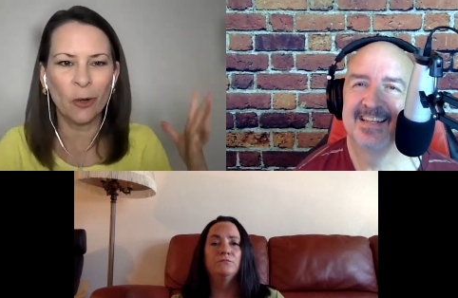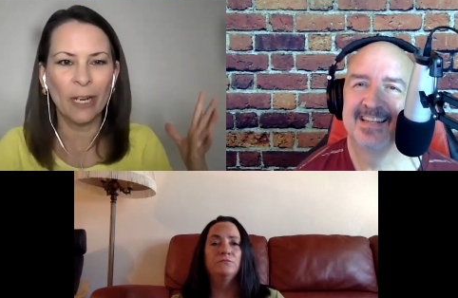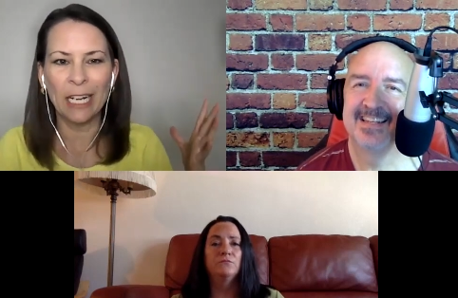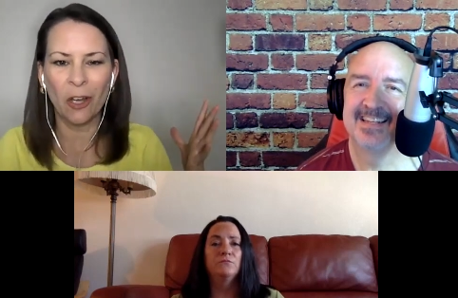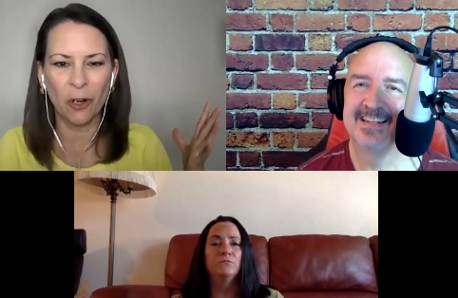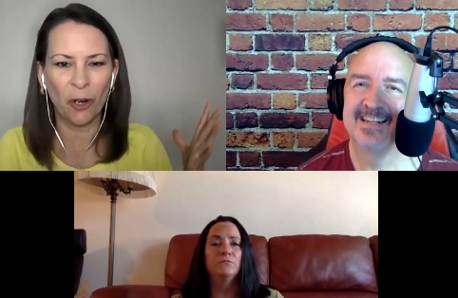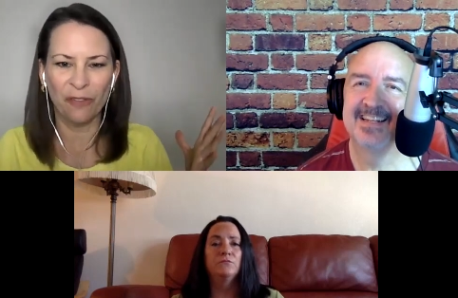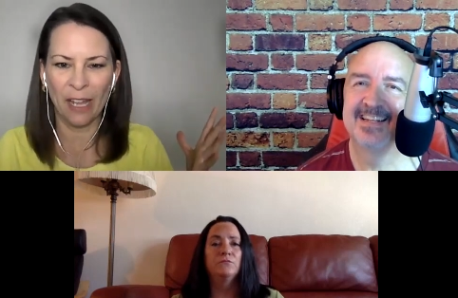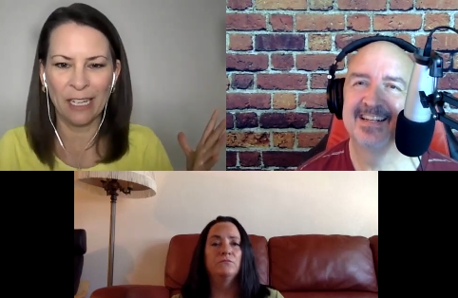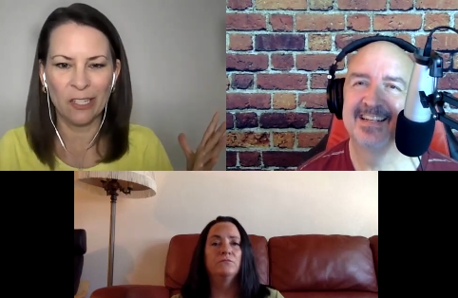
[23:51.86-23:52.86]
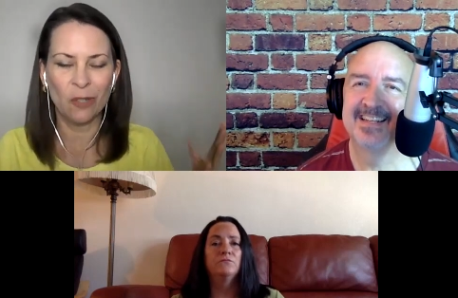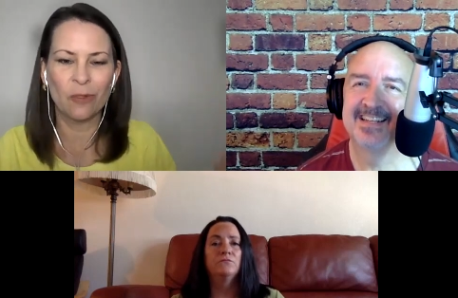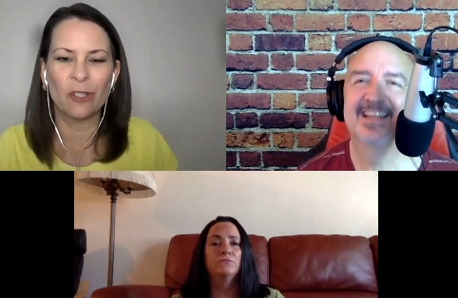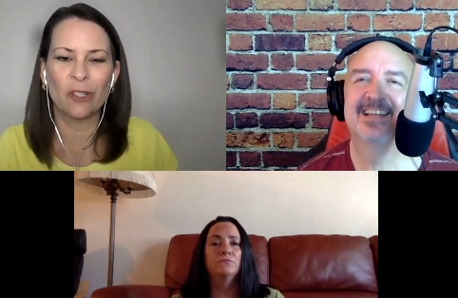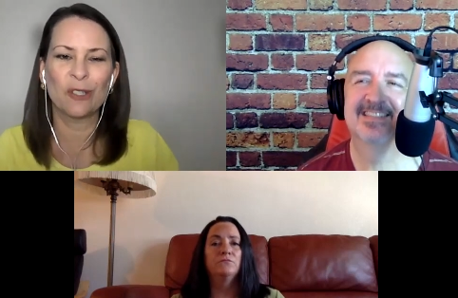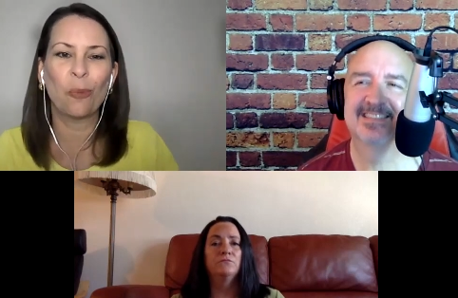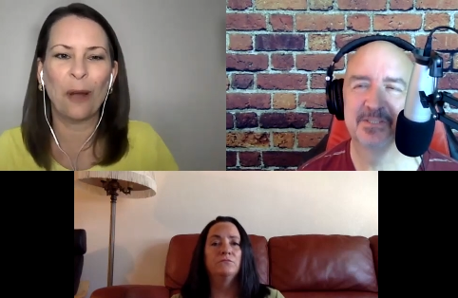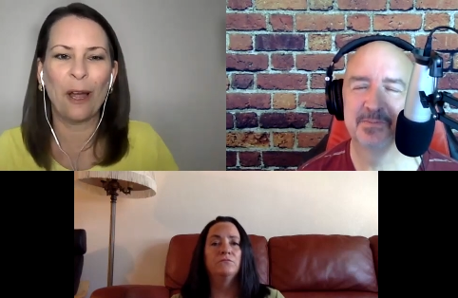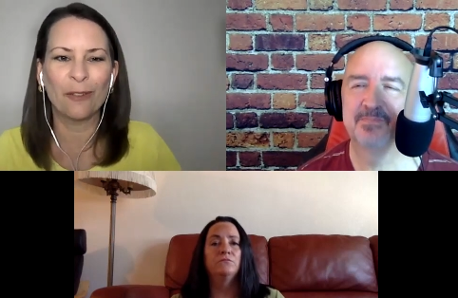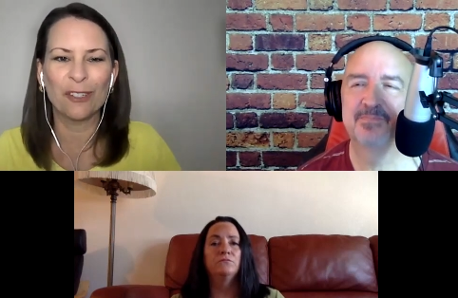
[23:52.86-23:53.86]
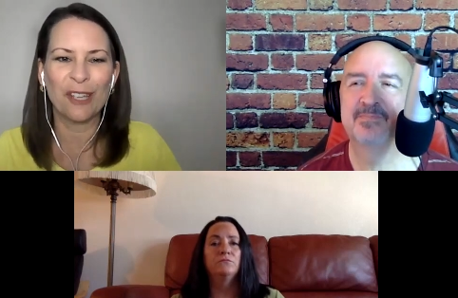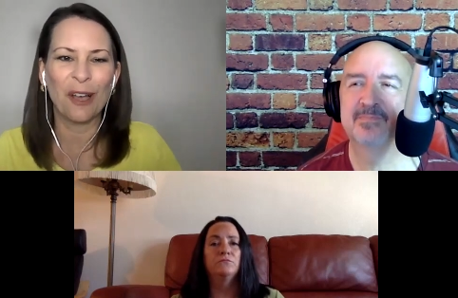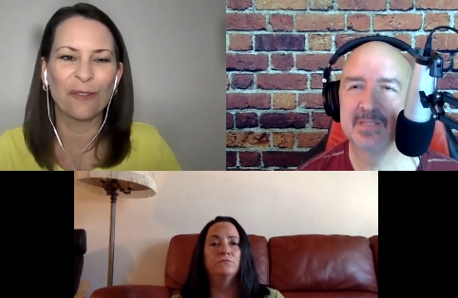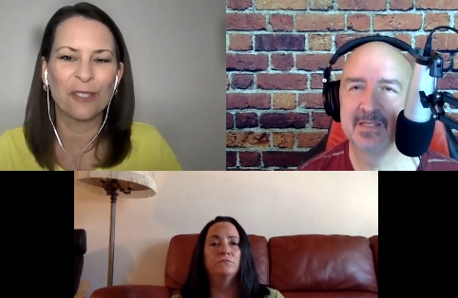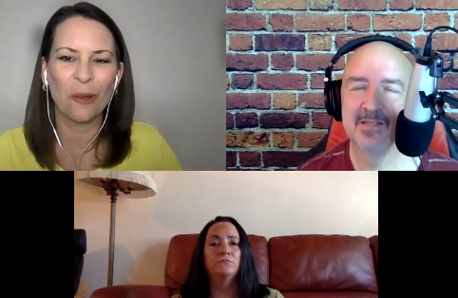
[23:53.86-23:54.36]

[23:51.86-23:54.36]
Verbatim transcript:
Speaker 1: grin on her face. She was just so proud of herself.